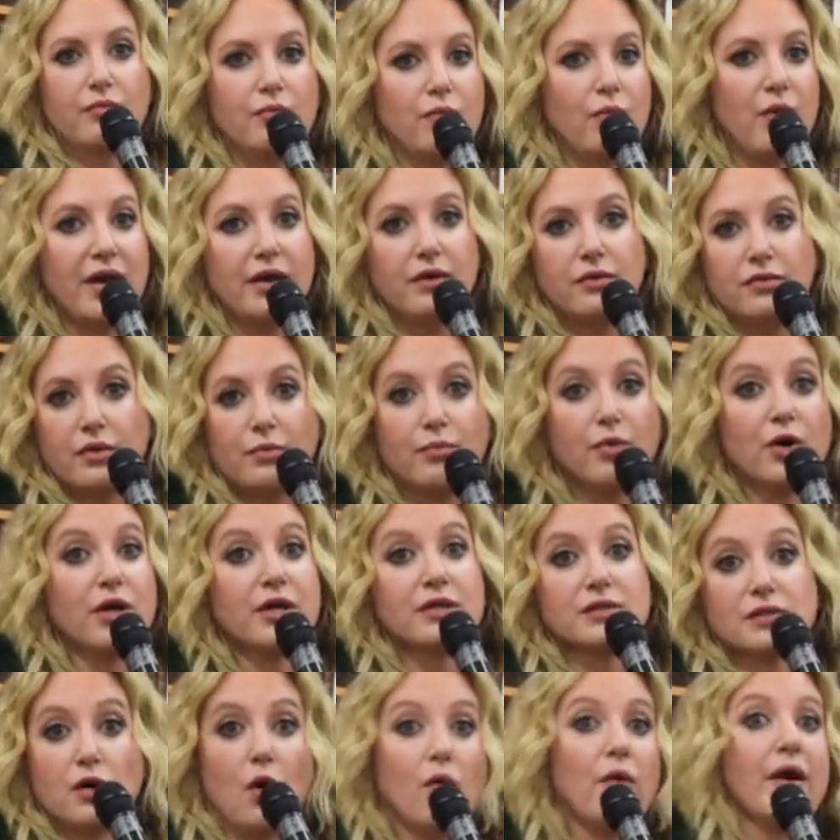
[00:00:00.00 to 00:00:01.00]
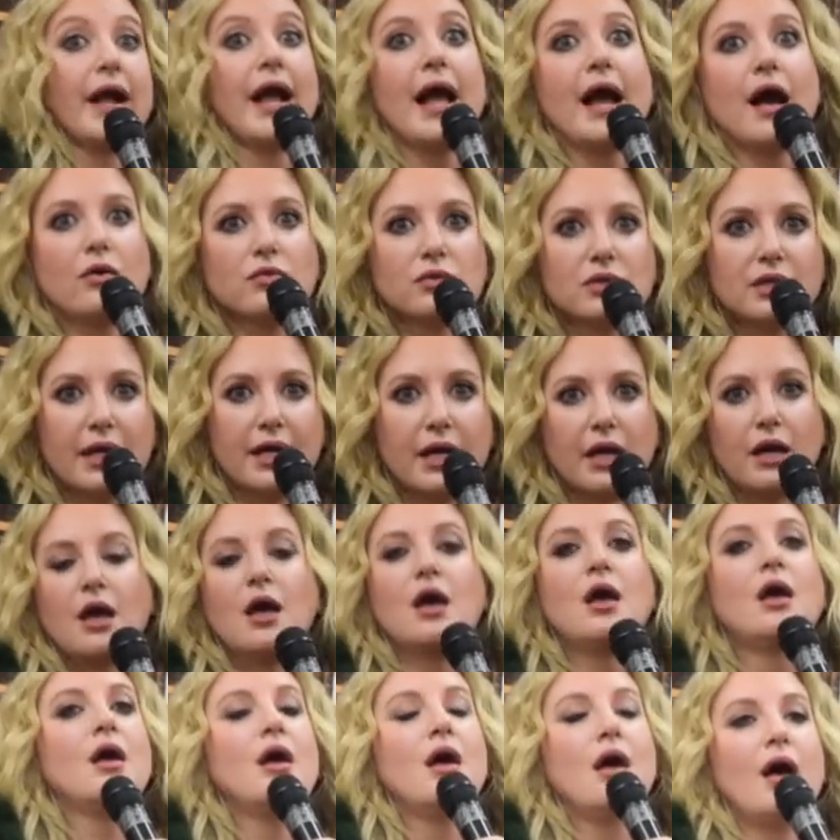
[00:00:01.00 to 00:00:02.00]
when the book is going out, like,
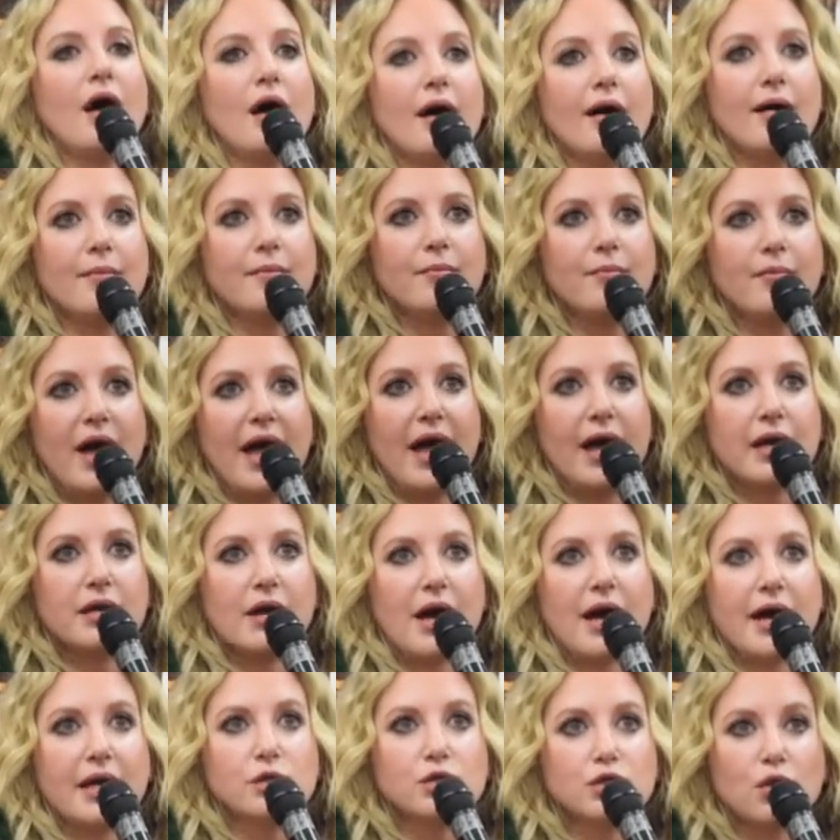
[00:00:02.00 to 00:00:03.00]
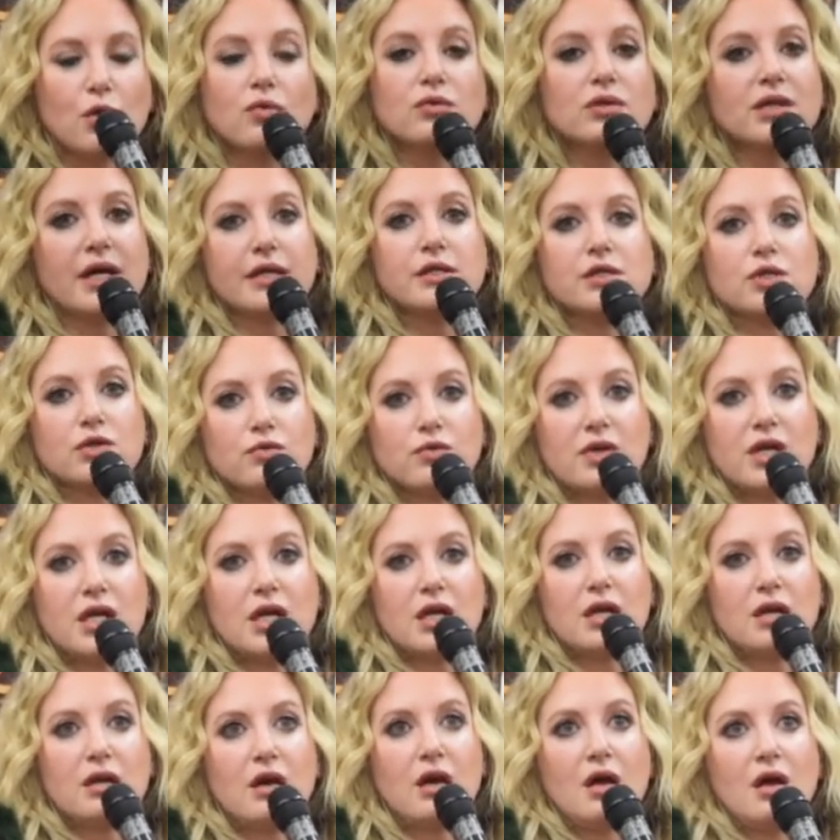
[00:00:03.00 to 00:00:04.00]
and I don't like to
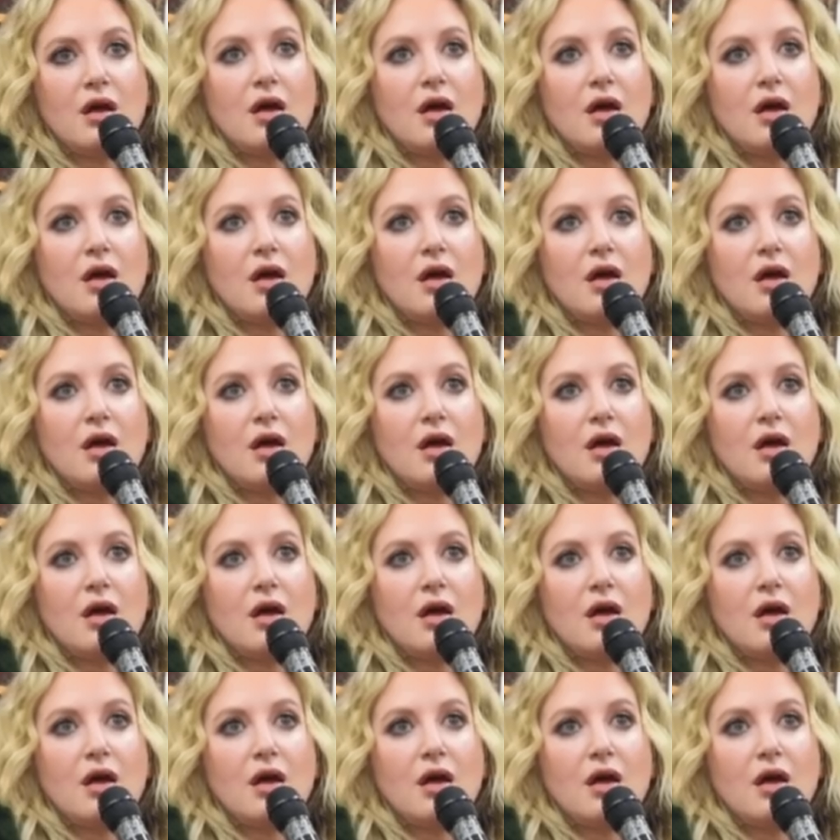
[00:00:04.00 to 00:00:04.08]
read